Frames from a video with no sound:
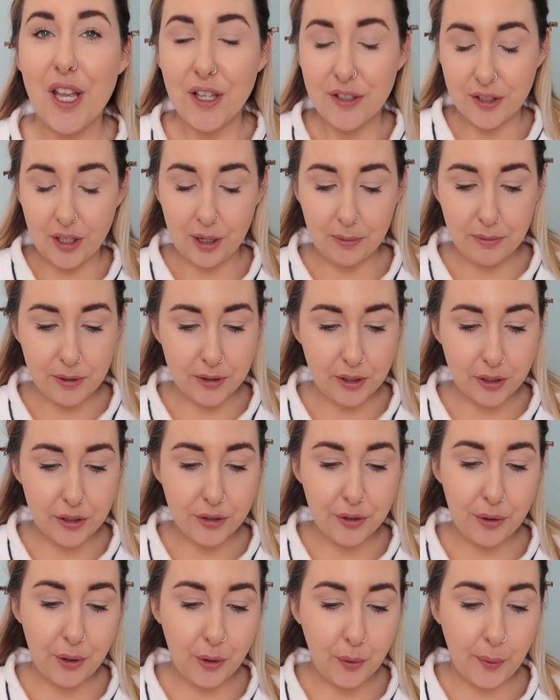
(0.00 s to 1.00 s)
So I'm just going
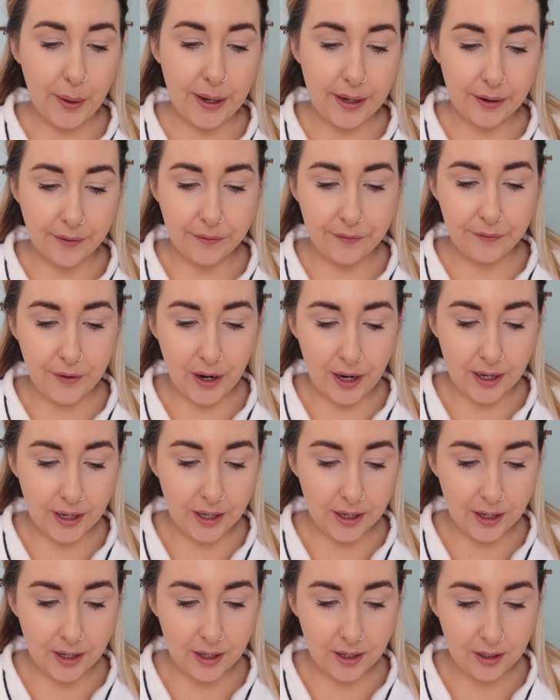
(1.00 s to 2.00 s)
to do a quick
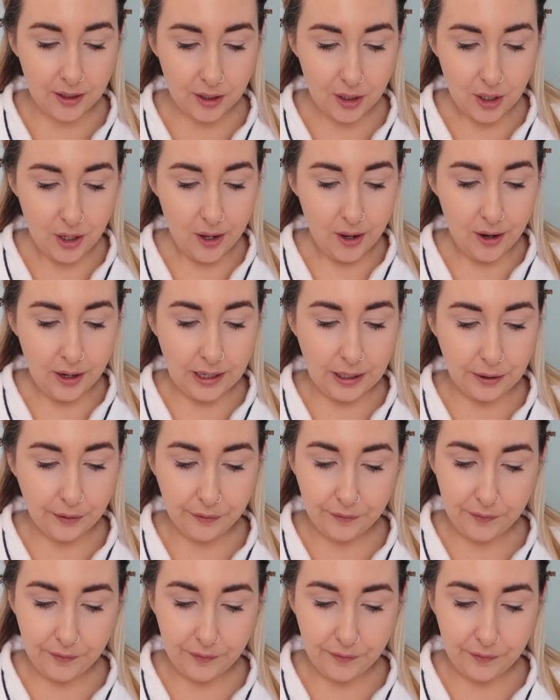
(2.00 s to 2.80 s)
little